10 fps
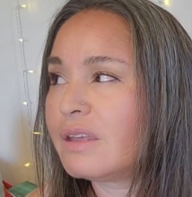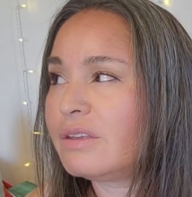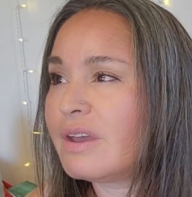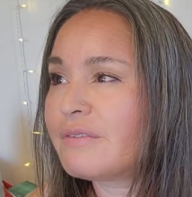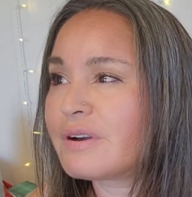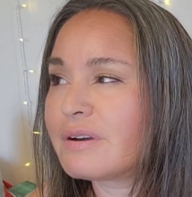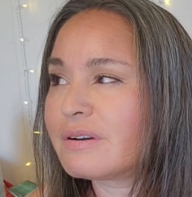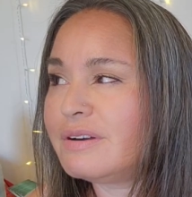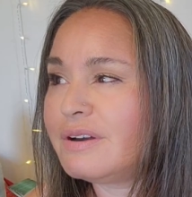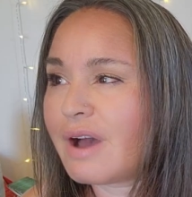you ever
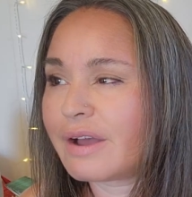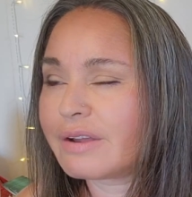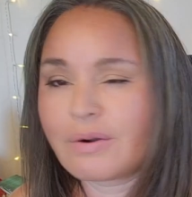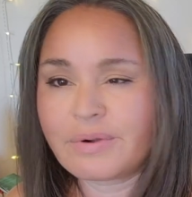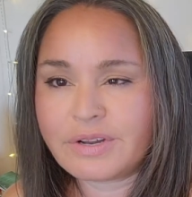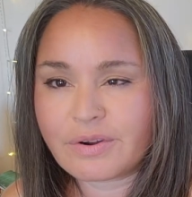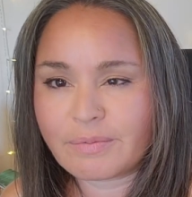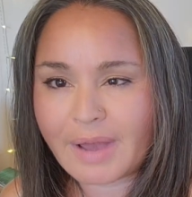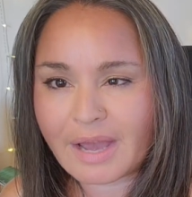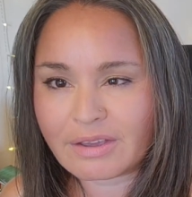not go into your
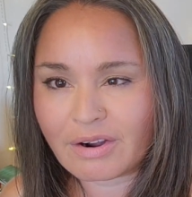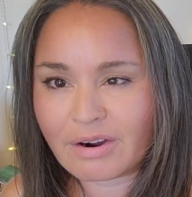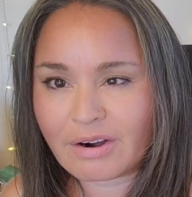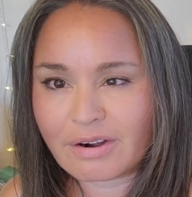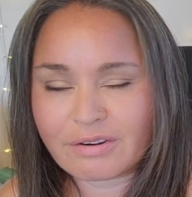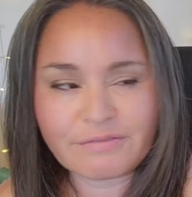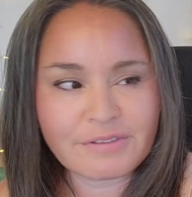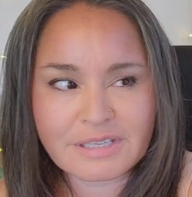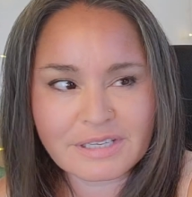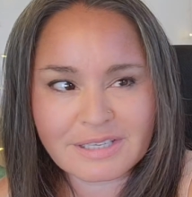backyard or
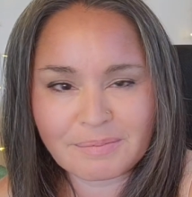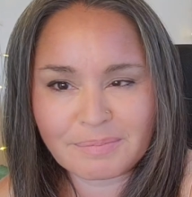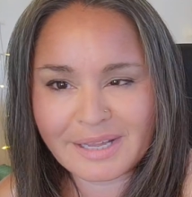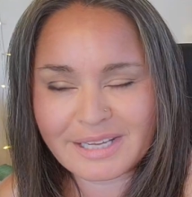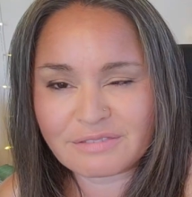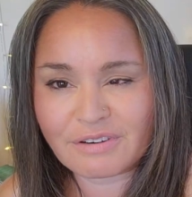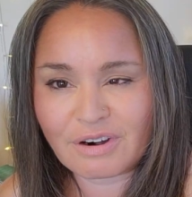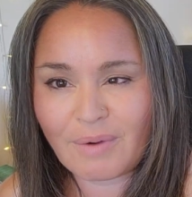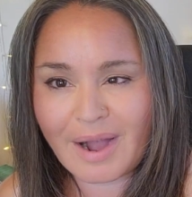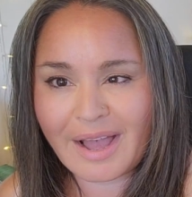visit someplace for
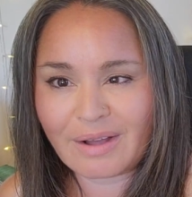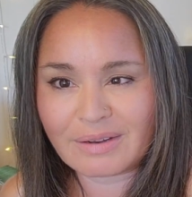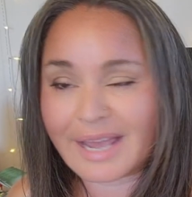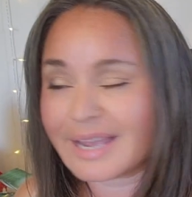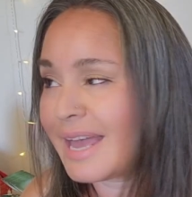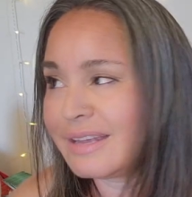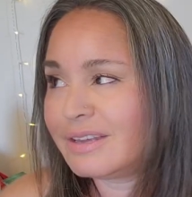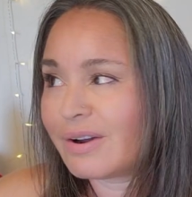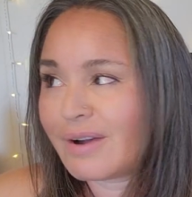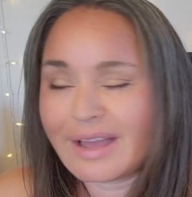a while? Like, you
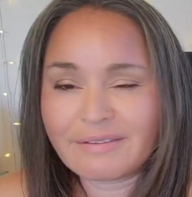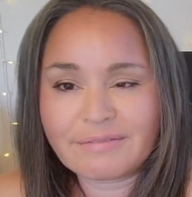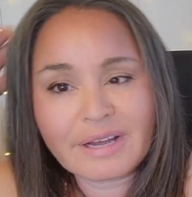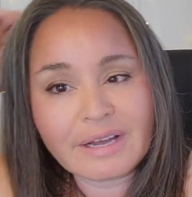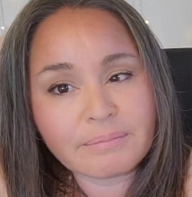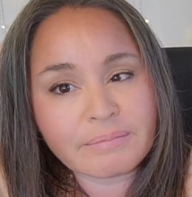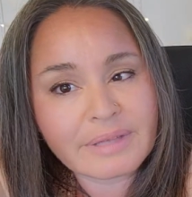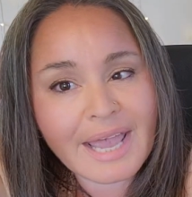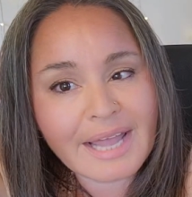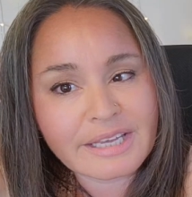know, I have um,
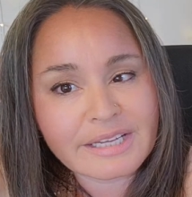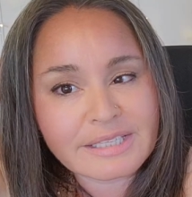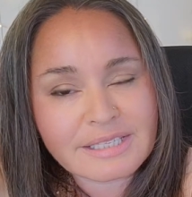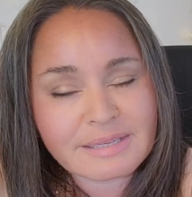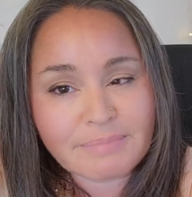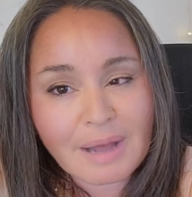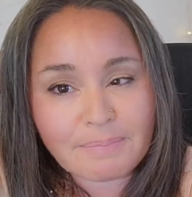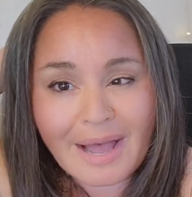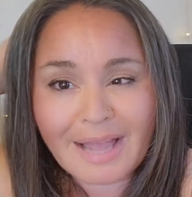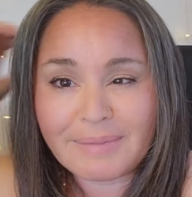canyons up
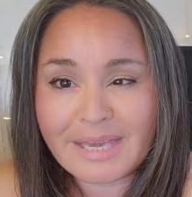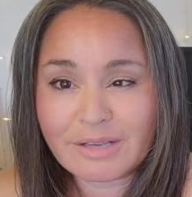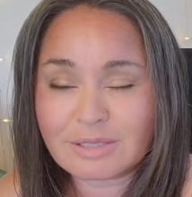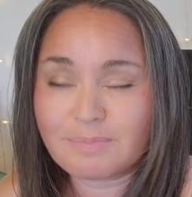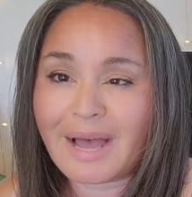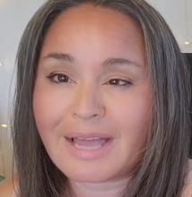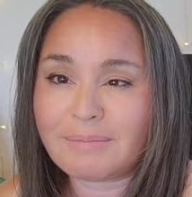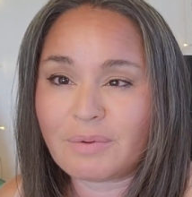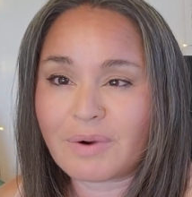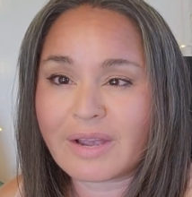behind me, hills behind
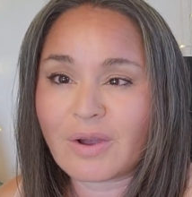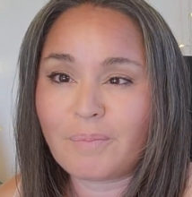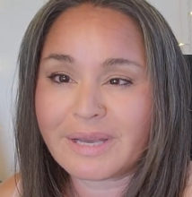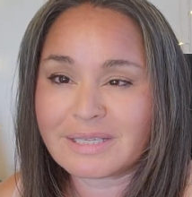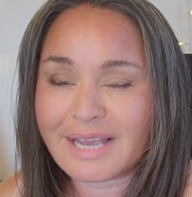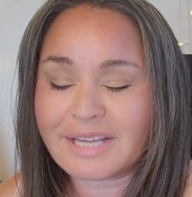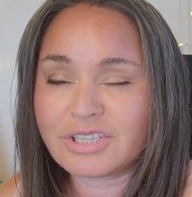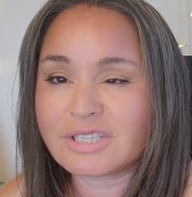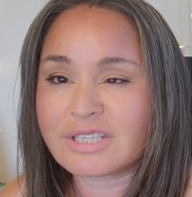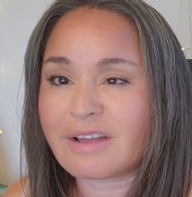me where I go pick sage
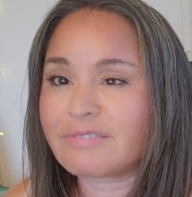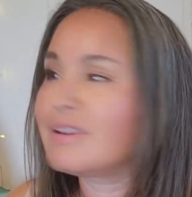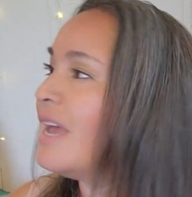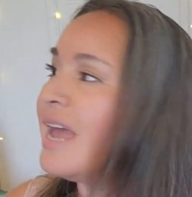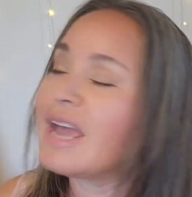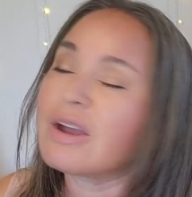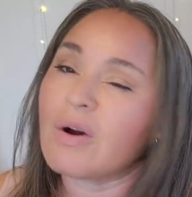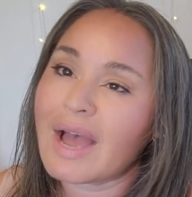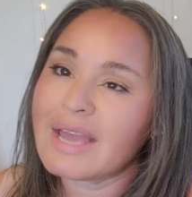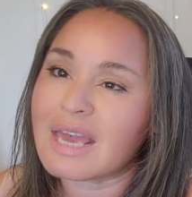and stuff and go
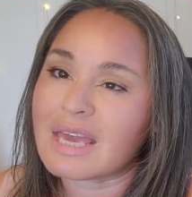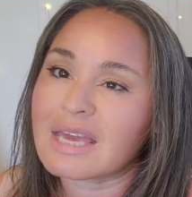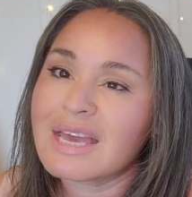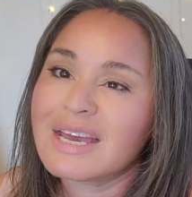hiking.